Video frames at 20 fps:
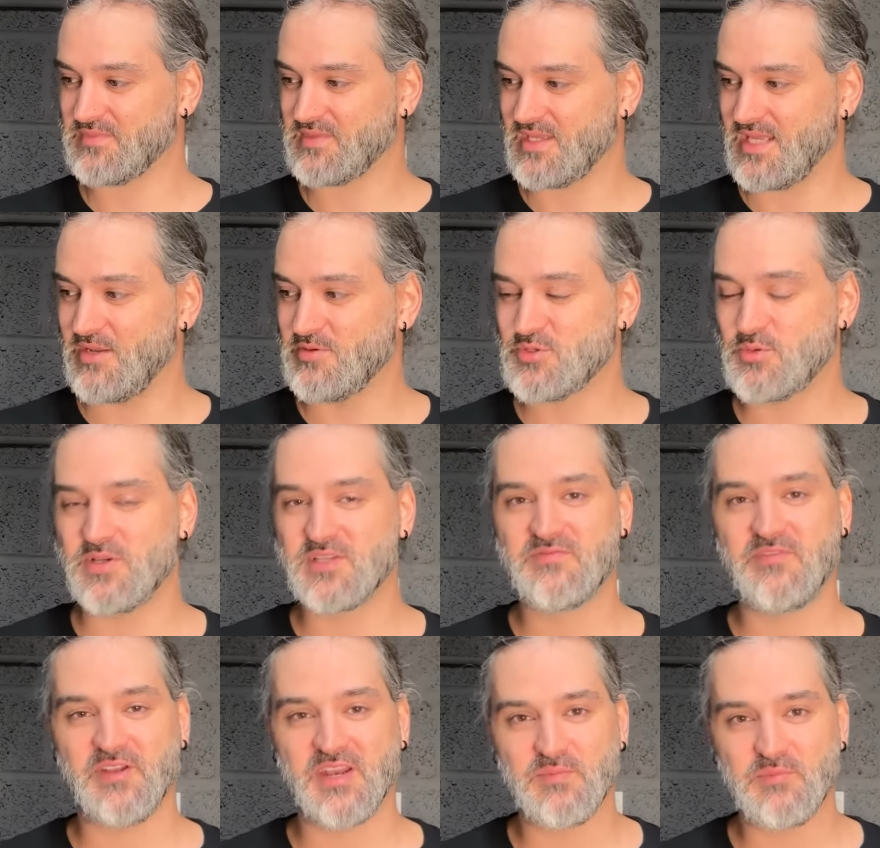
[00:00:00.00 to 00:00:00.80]
He was always
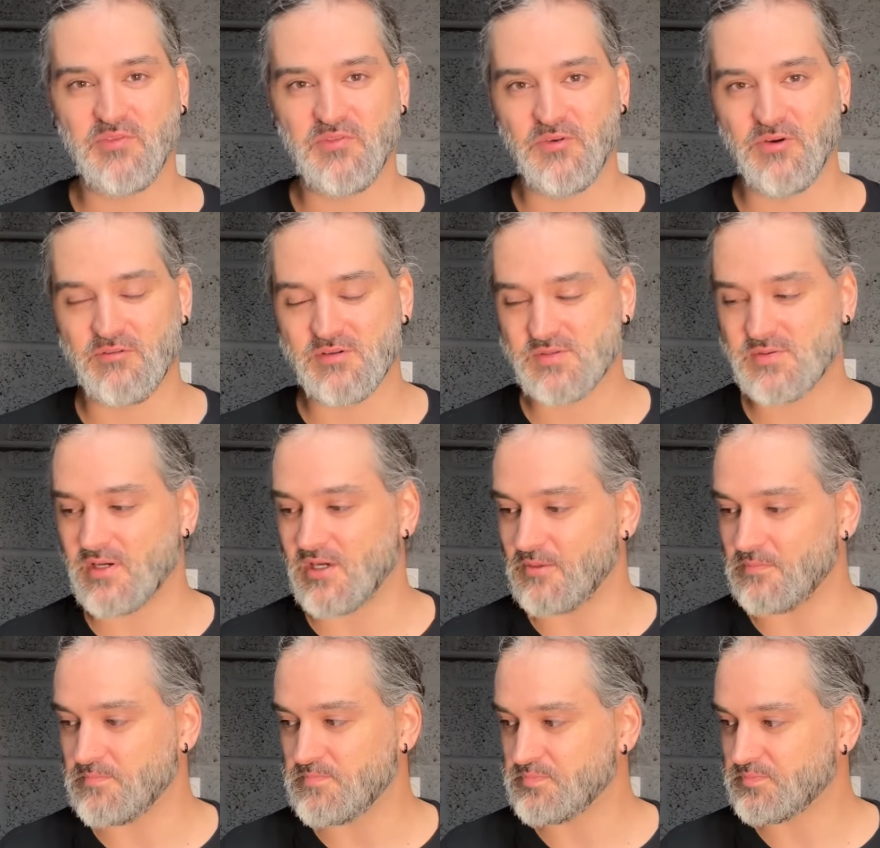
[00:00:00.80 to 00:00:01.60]
funny before as
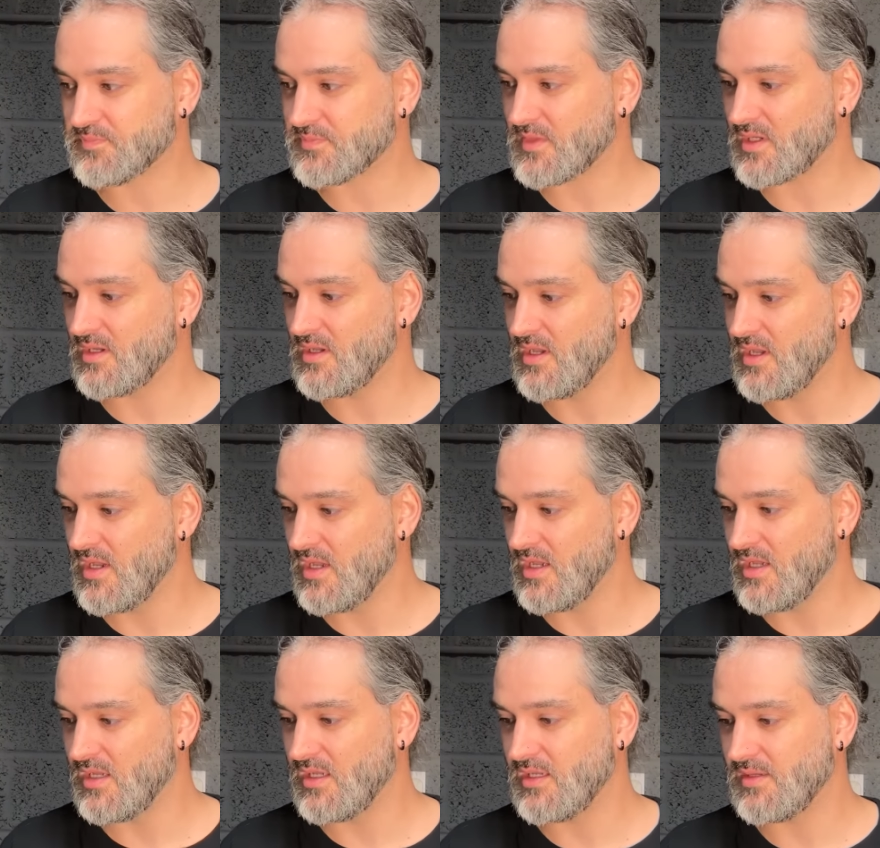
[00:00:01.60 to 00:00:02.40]
well.
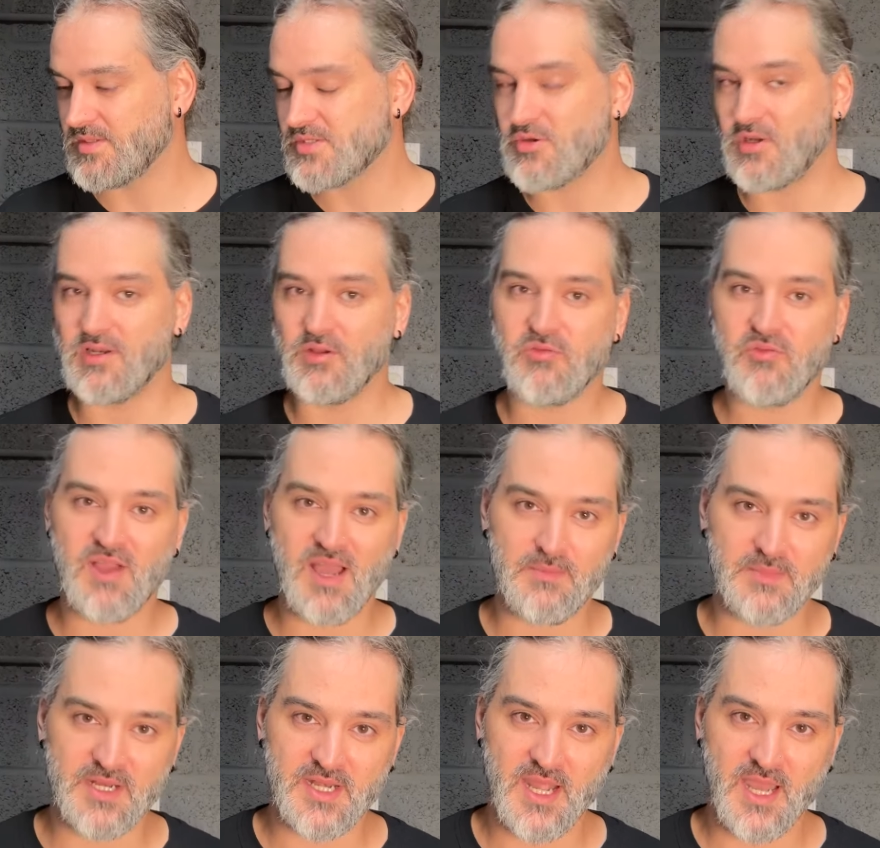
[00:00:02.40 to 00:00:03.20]
He's got a little
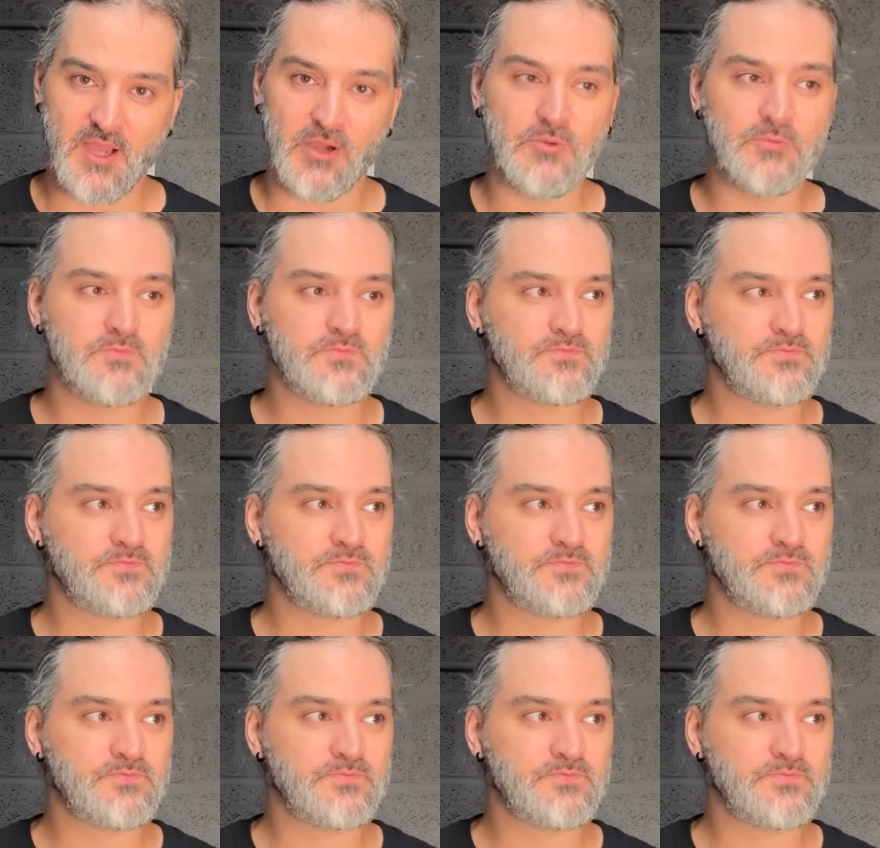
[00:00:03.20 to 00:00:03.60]
family now.